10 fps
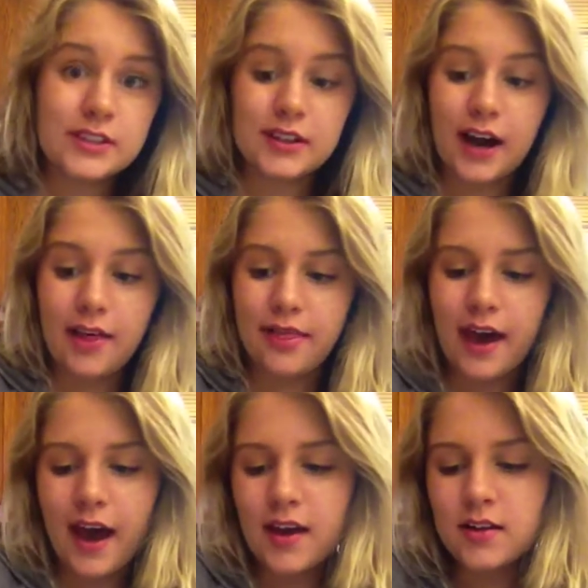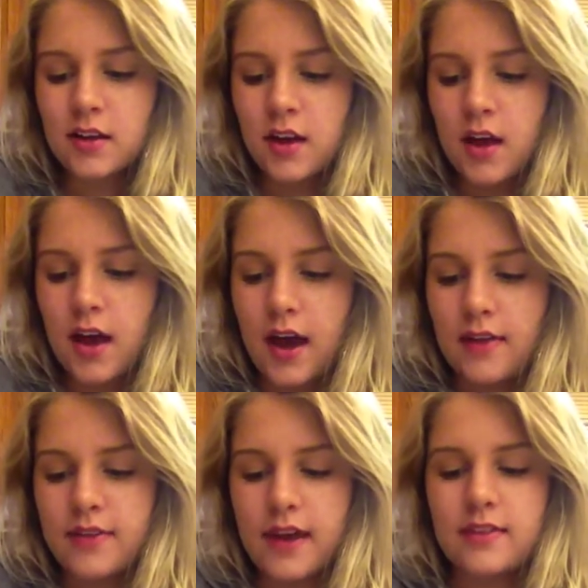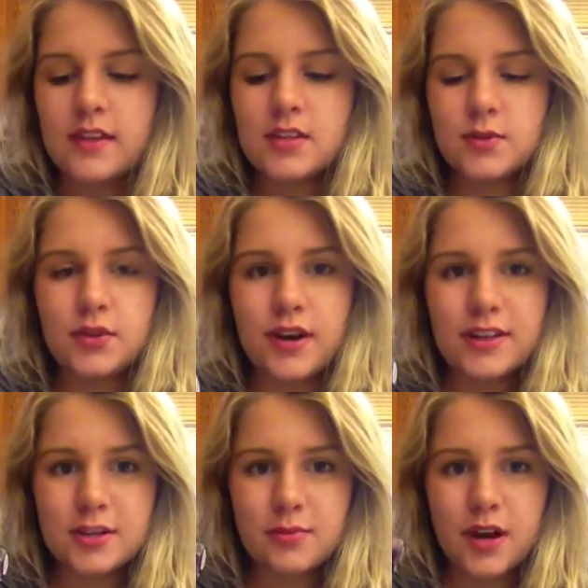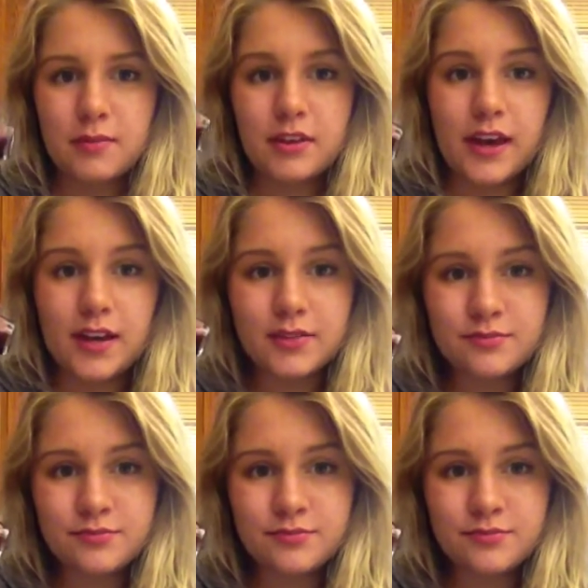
got that and then this one you guys are probably like